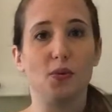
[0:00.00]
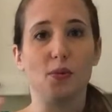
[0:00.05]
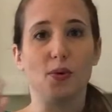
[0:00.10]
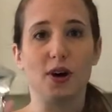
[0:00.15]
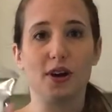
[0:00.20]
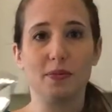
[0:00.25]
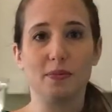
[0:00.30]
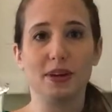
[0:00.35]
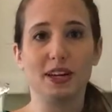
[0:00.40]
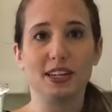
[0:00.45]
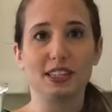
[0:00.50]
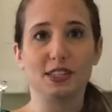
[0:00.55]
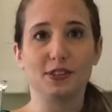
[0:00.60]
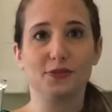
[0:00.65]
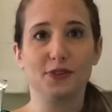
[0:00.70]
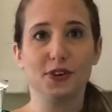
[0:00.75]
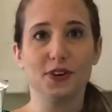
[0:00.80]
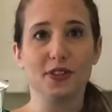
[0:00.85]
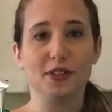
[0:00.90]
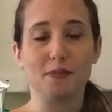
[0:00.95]
one mix
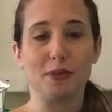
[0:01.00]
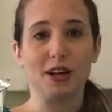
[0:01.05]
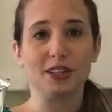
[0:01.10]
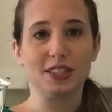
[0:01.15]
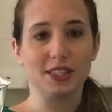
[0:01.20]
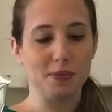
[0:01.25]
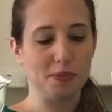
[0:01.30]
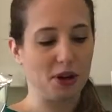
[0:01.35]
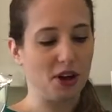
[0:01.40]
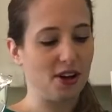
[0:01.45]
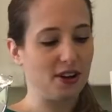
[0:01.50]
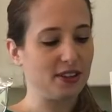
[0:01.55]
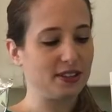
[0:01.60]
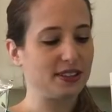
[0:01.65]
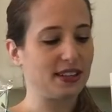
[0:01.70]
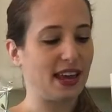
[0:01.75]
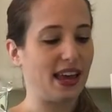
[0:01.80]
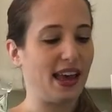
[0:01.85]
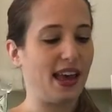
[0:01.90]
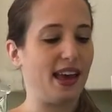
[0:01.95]
for the matzo
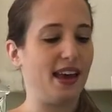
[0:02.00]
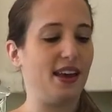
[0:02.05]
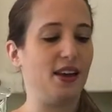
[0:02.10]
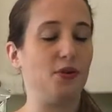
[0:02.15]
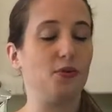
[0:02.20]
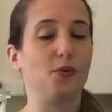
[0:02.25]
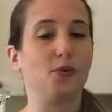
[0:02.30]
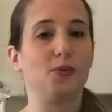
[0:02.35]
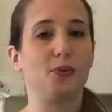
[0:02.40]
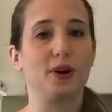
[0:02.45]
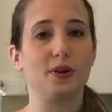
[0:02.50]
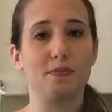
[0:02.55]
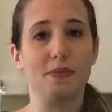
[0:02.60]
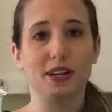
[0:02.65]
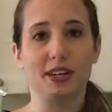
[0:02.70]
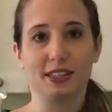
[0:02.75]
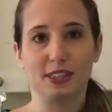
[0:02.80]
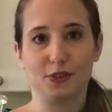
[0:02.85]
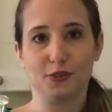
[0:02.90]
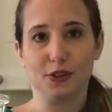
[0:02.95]
balls and one
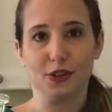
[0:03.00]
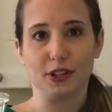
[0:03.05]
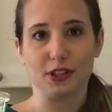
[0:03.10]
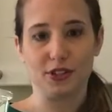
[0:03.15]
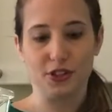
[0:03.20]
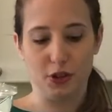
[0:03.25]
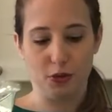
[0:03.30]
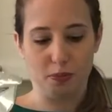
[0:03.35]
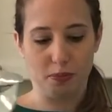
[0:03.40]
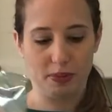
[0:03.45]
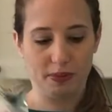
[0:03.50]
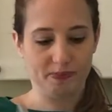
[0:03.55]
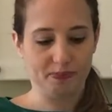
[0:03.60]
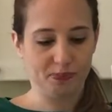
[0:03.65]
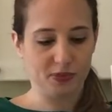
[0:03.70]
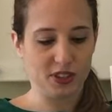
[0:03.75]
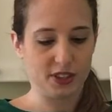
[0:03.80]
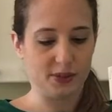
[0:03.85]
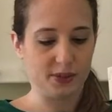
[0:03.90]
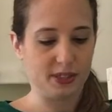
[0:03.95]
mix for the soup.
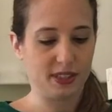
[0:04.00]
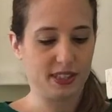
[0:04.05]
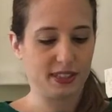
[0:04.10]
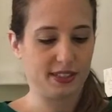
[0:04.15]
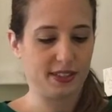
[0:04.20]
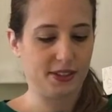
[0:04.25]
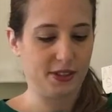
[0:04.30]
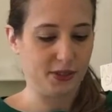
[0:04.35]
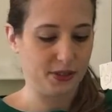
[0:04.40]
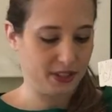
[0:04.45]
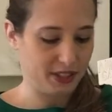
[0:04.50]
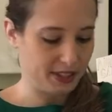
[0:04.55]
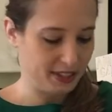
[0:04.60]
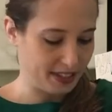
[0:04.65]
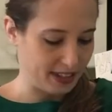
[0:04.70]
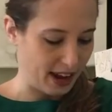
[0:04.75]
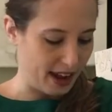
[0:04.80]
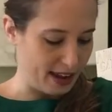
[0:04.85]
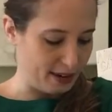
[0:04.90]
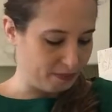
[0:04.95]
So set those
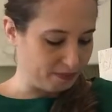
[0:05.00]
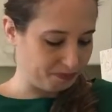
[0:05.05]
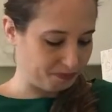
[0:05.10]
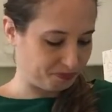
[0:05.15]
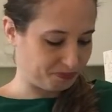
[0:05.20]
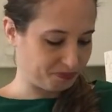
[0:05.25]
aside.